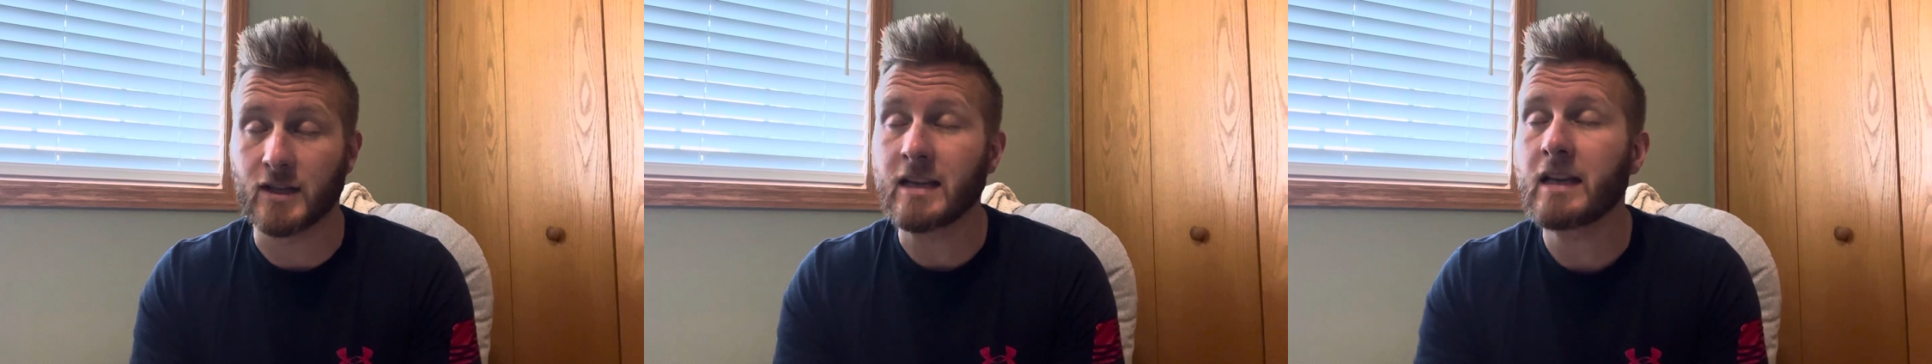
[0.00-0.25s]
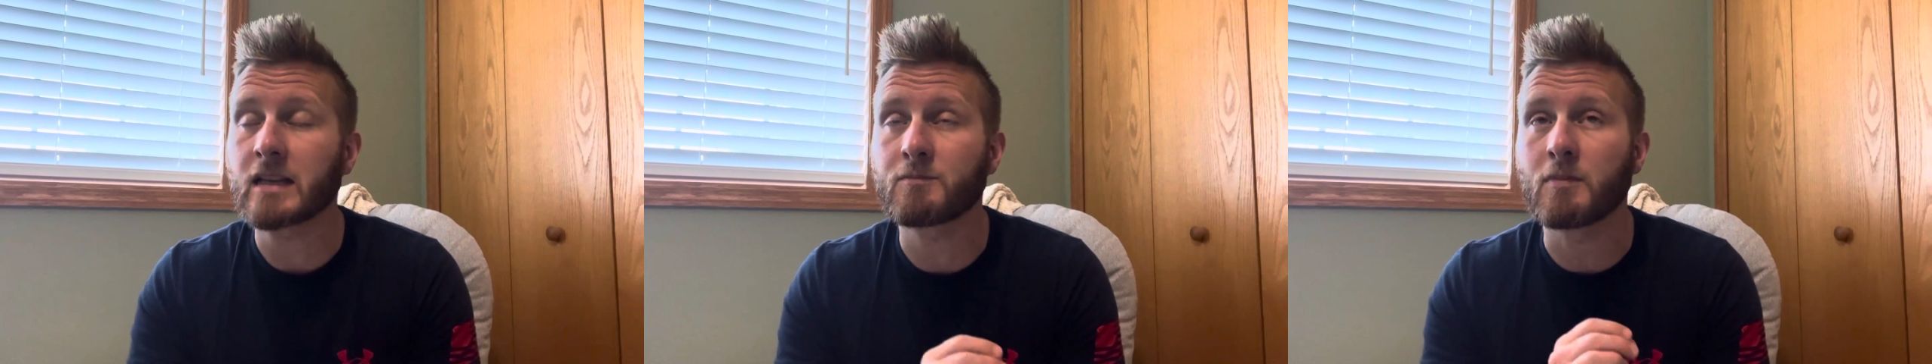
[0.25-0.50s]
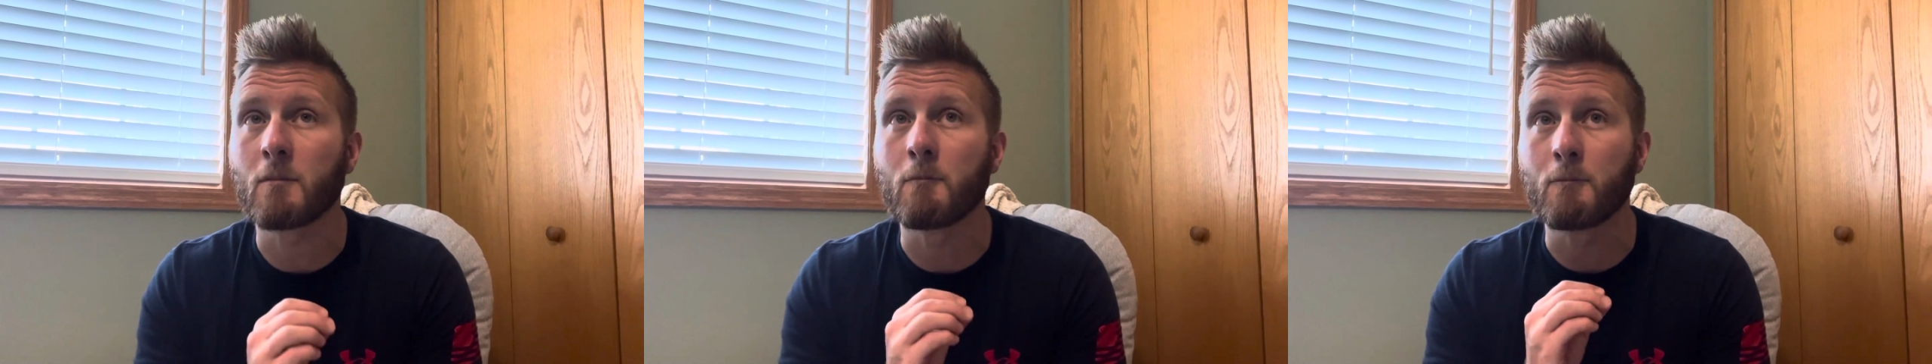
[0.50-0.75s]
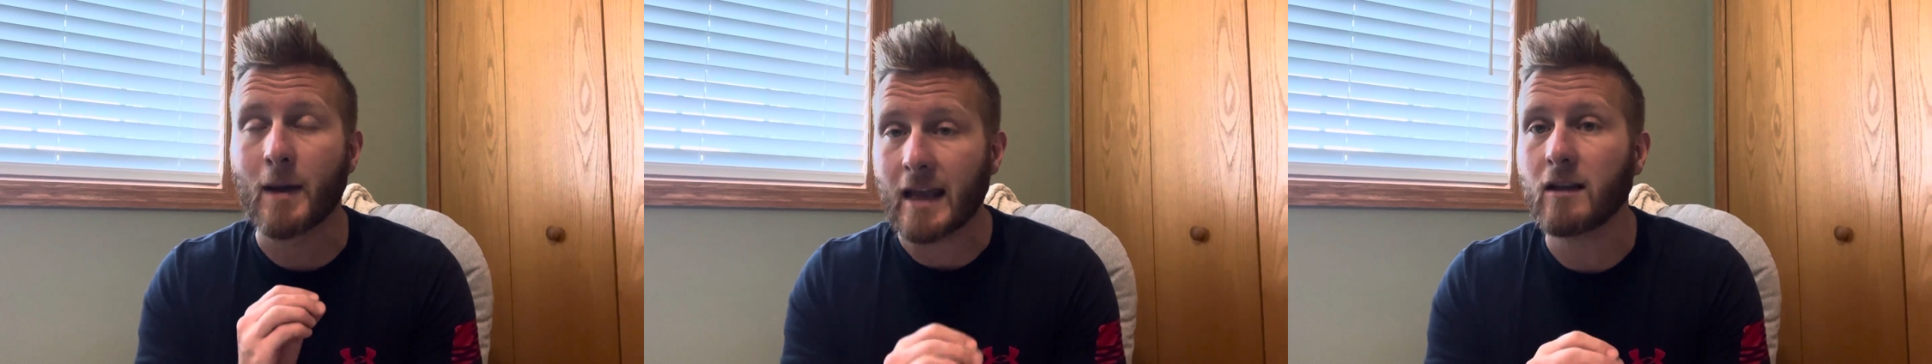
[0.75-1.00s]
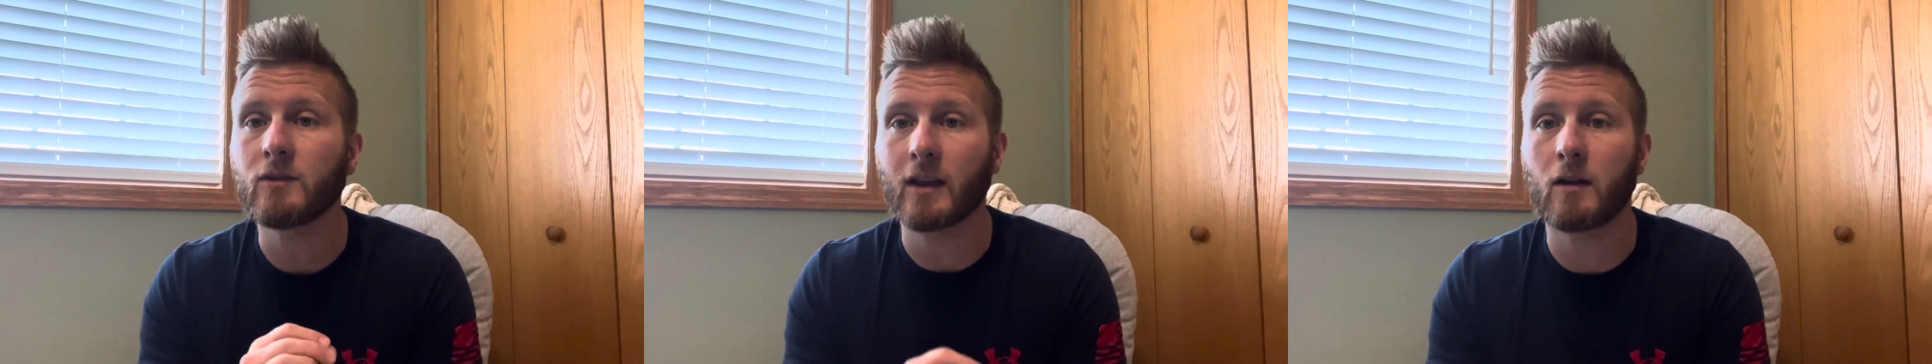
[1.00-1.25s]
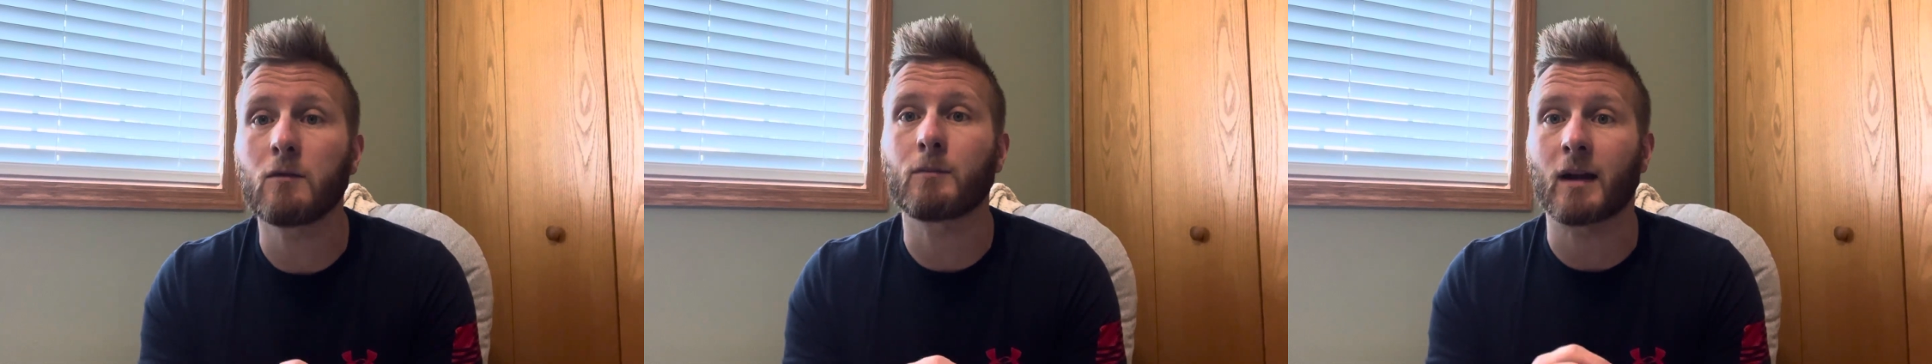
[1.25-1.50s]
He has been bailed
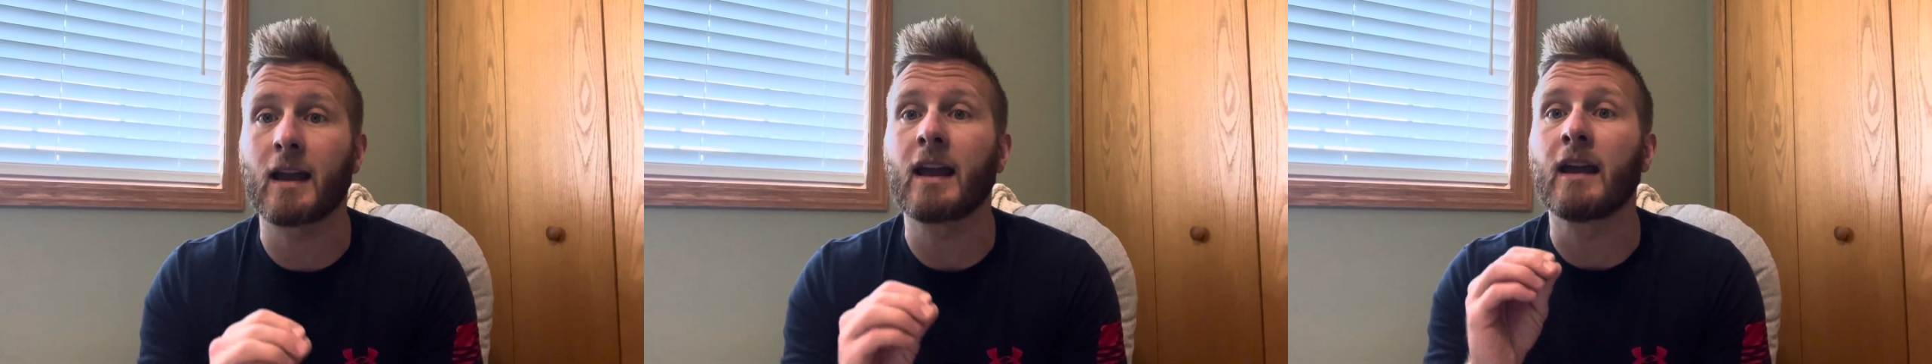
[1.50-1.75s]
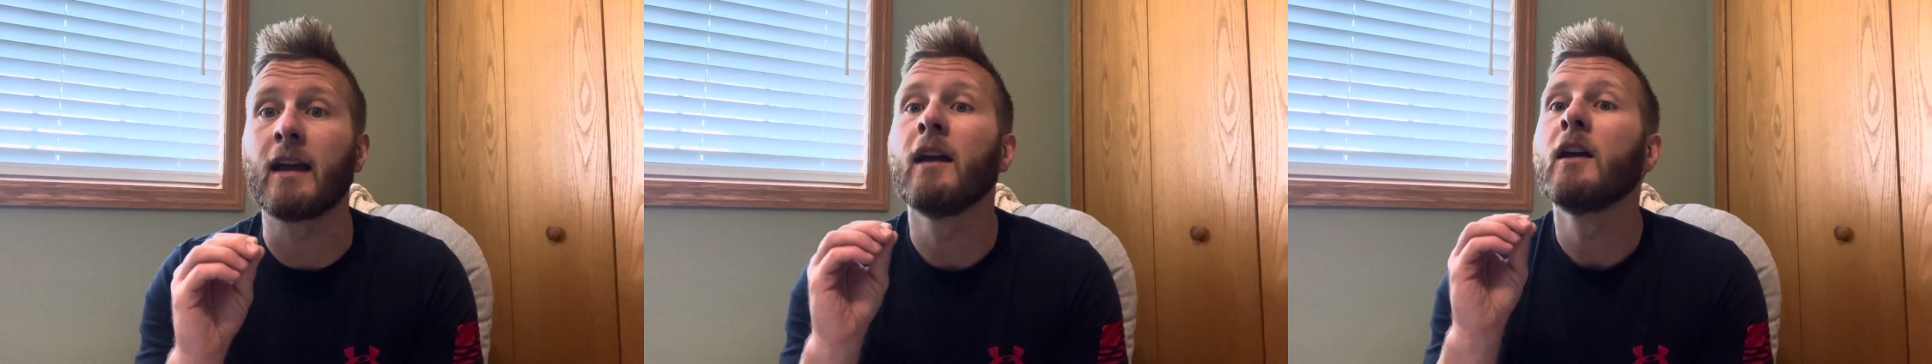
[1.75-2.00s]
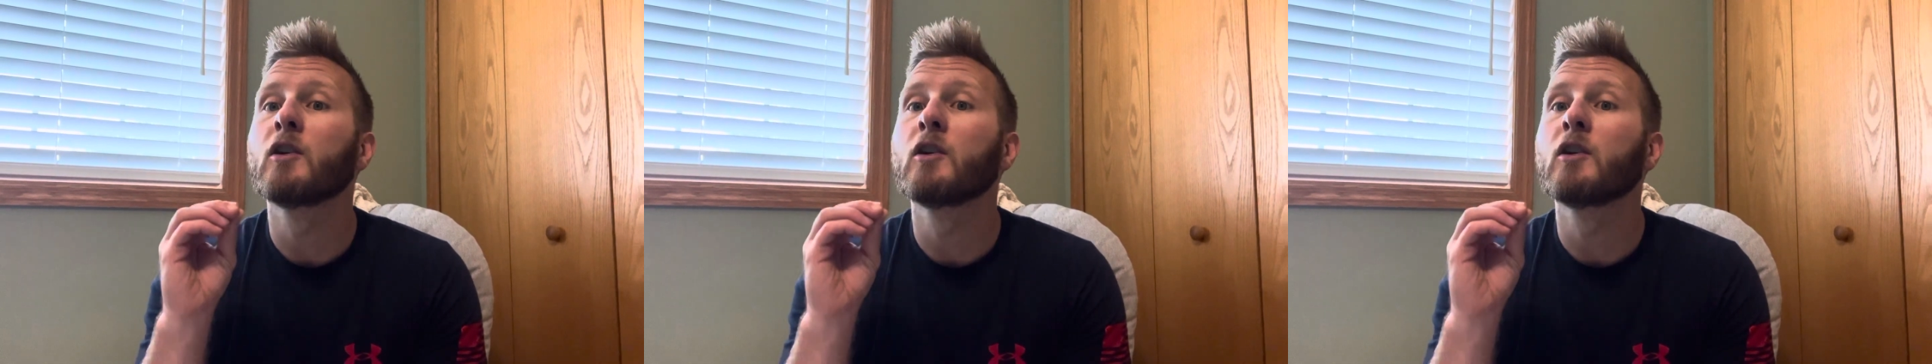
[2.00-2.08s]
out by a